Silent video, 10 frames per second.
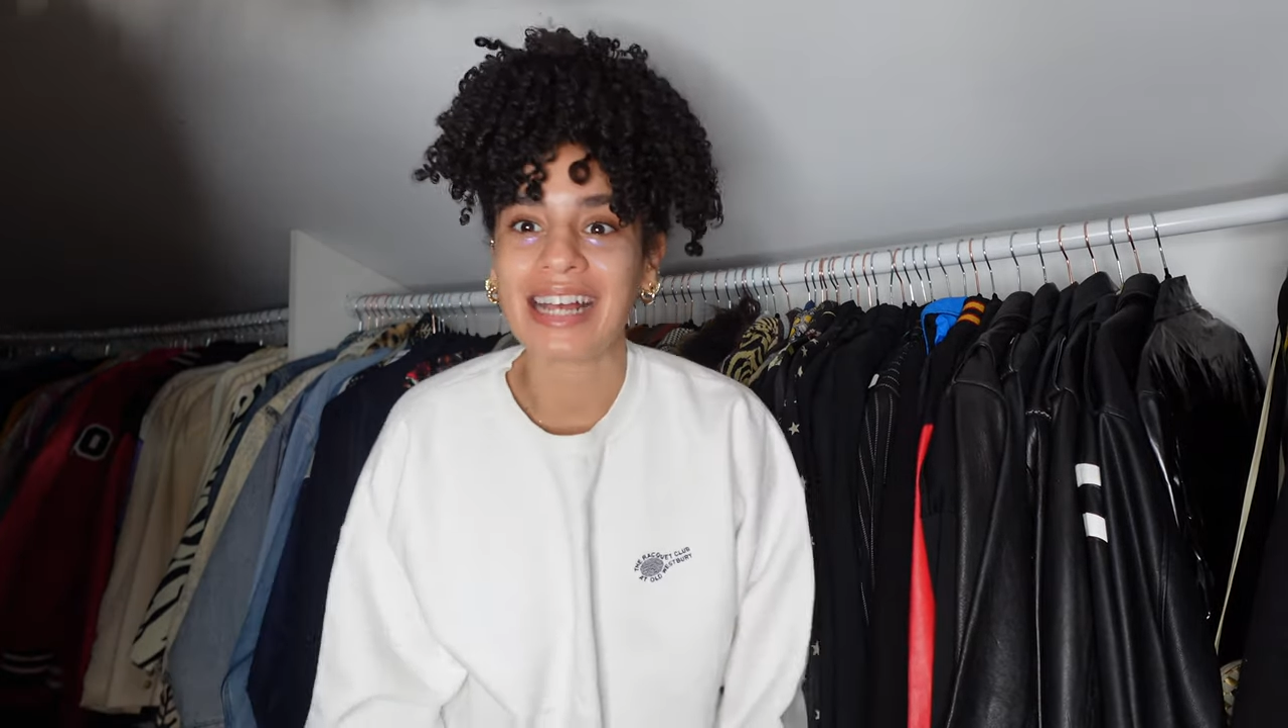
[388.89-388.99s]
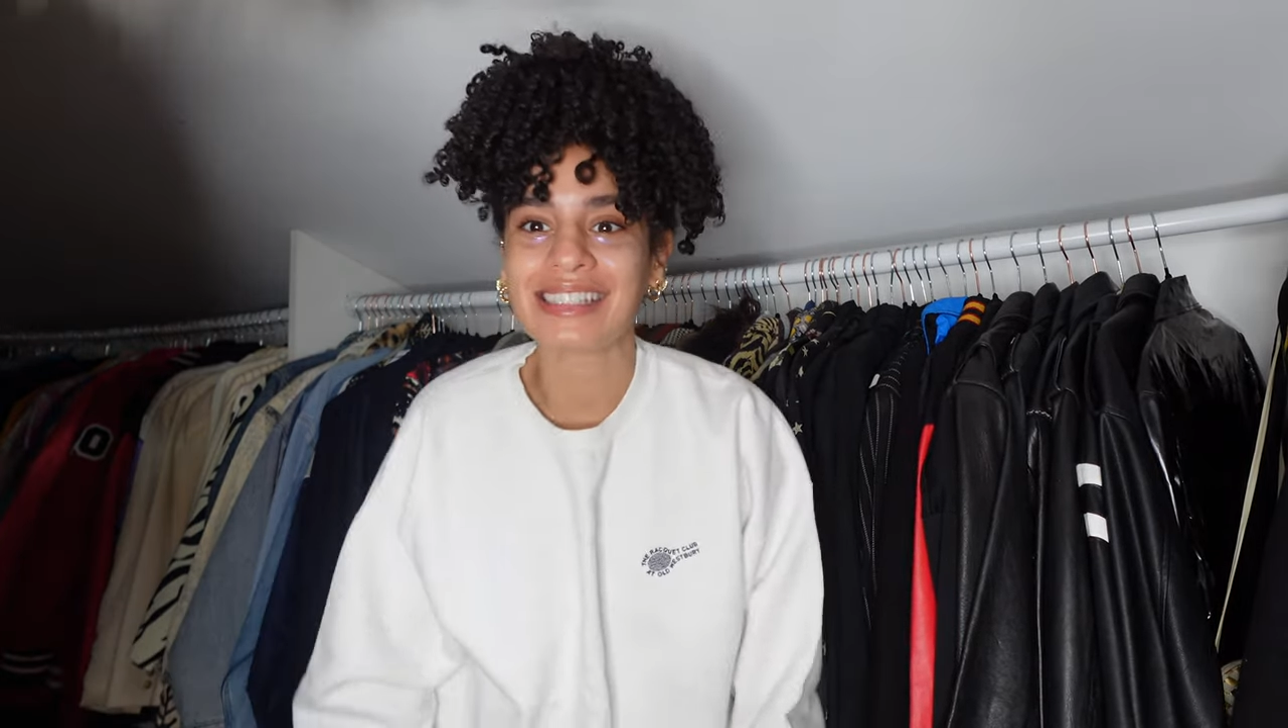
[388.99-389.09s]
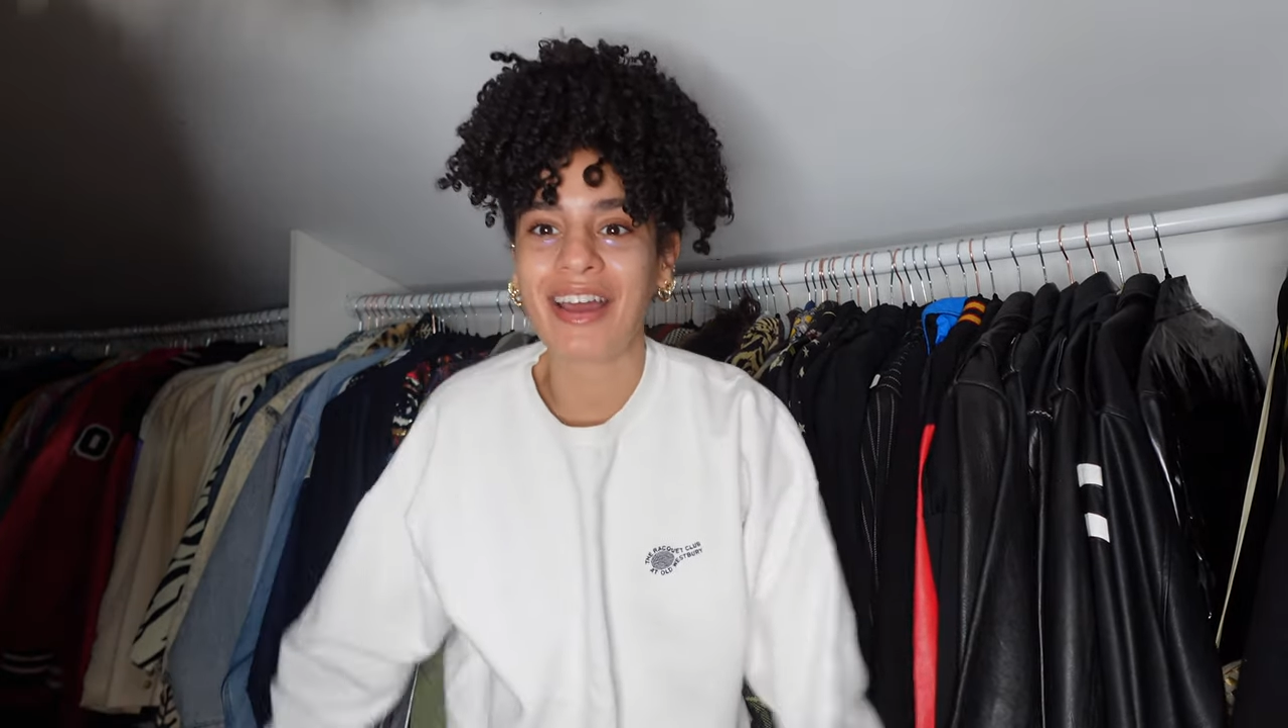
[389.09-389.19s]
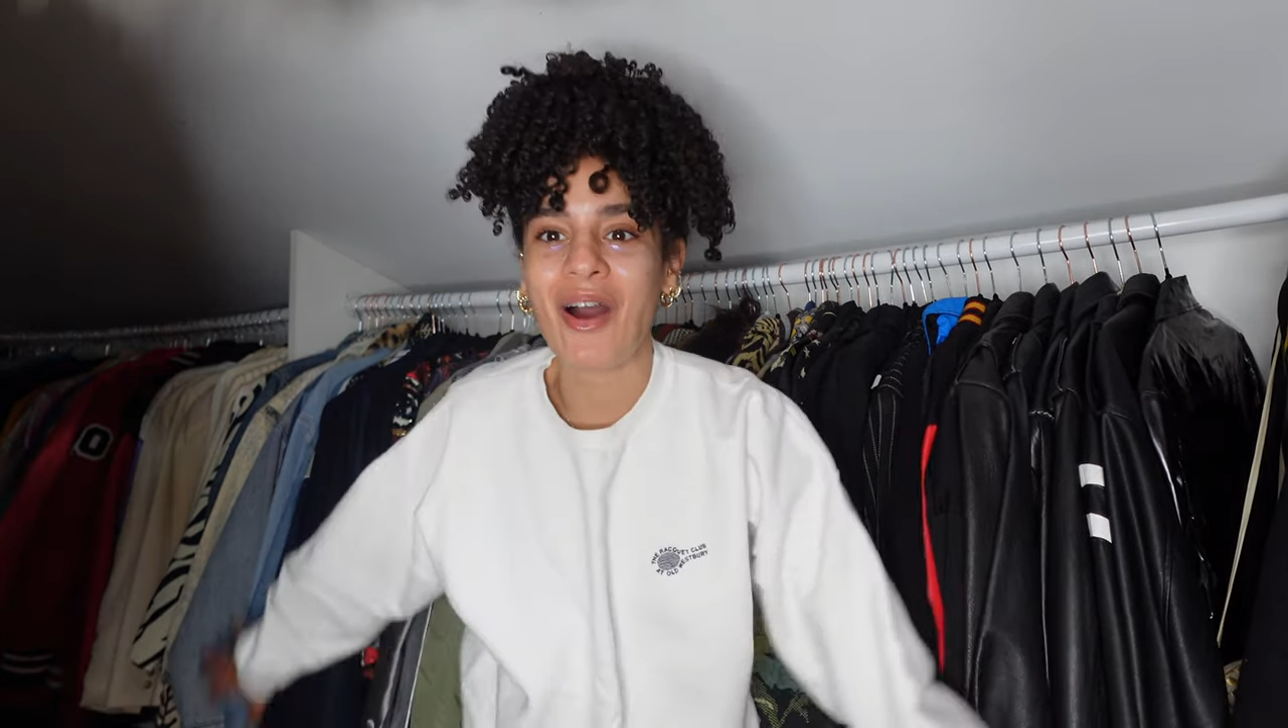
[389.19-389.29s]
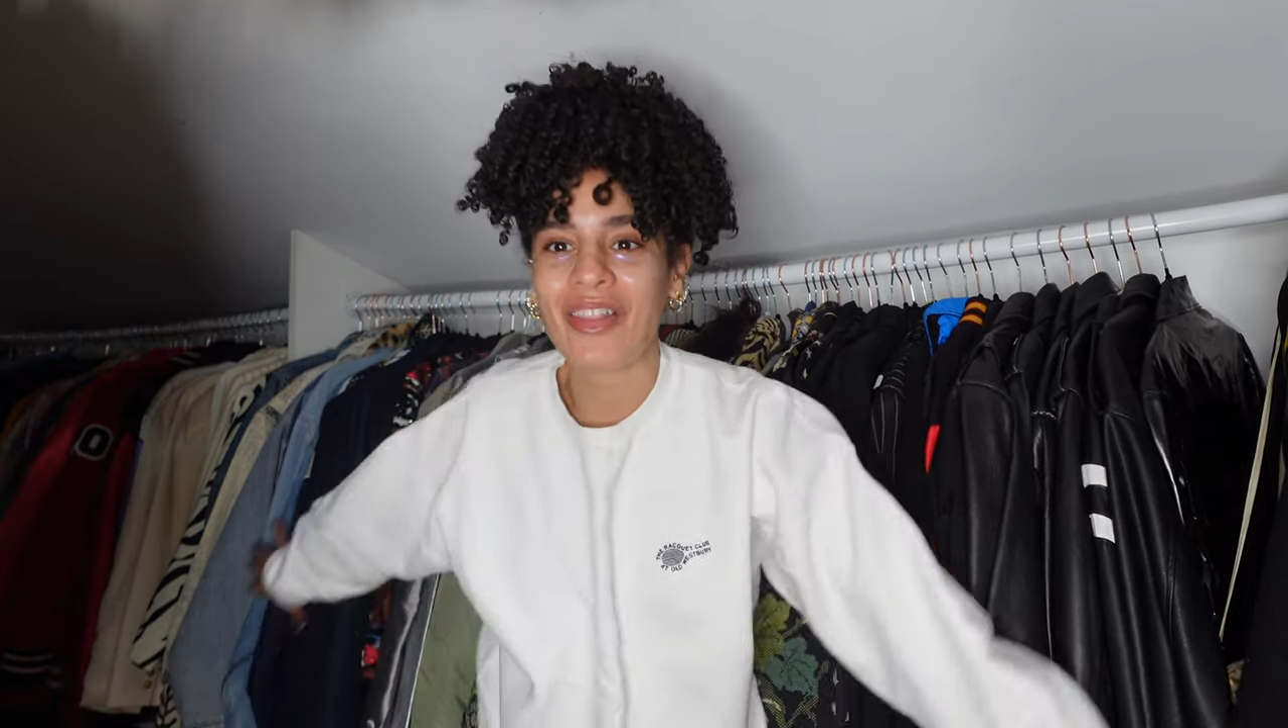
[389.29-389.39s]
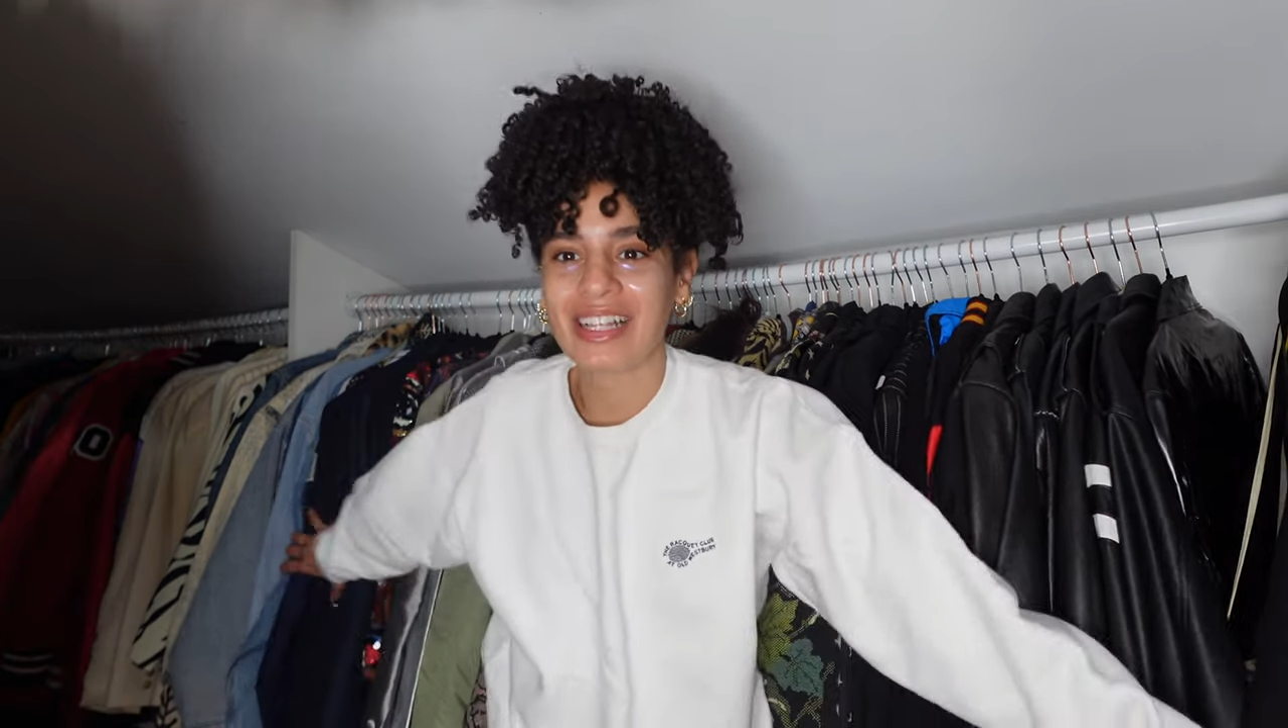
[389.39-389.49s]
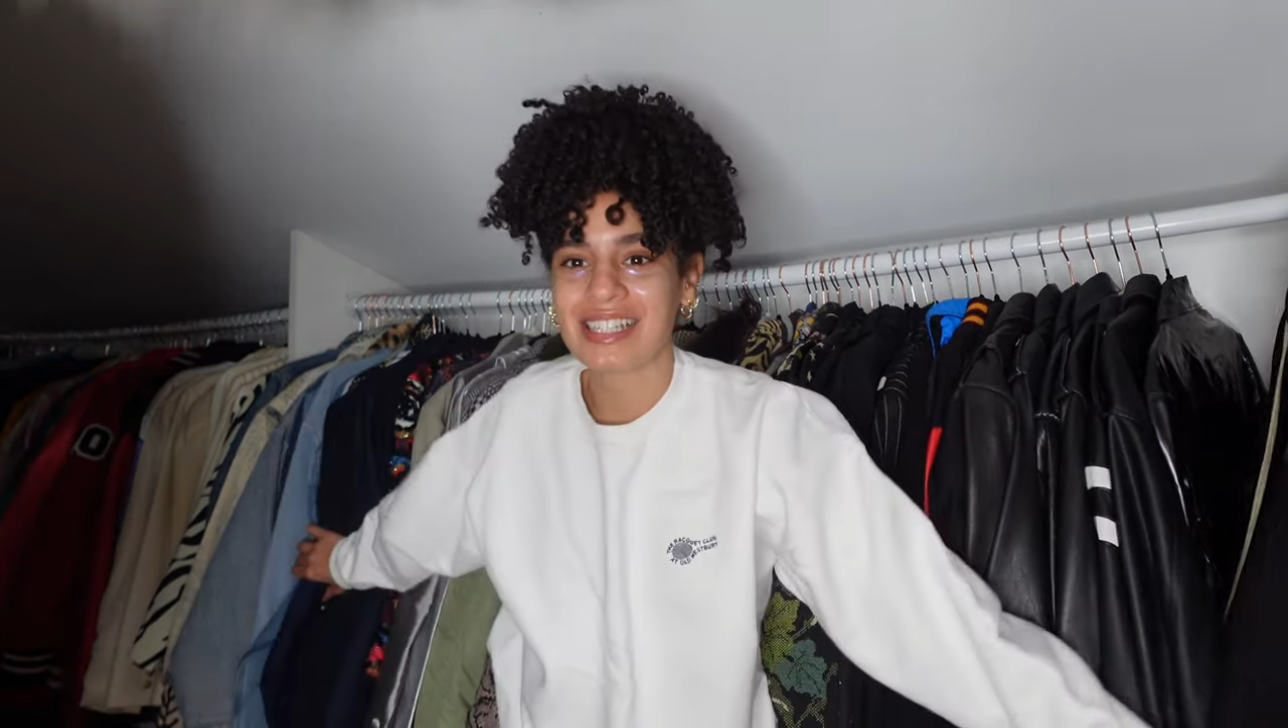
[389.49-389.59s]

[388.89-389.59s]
I say all that